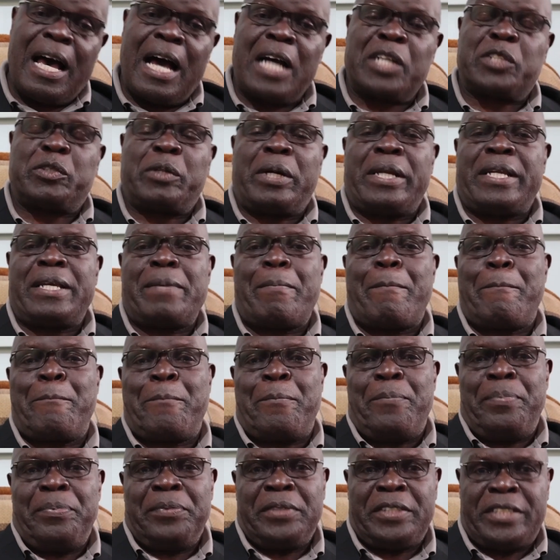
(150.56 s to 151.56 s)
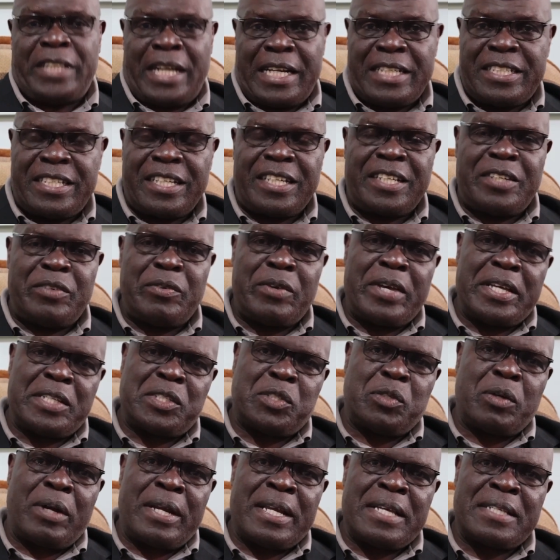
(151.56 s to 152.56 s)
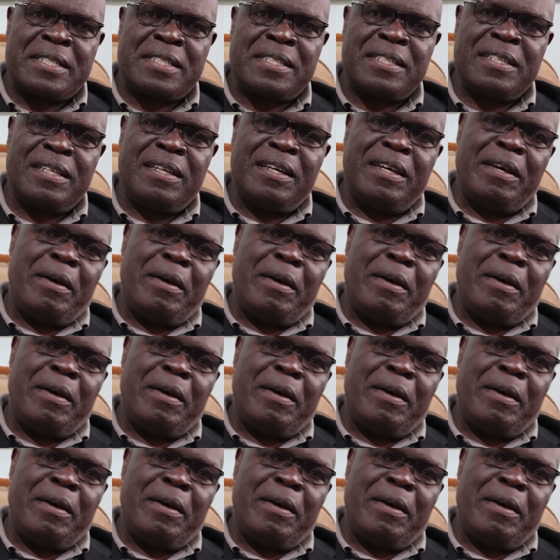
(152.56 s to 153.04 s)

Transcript: actually charging in US dollars.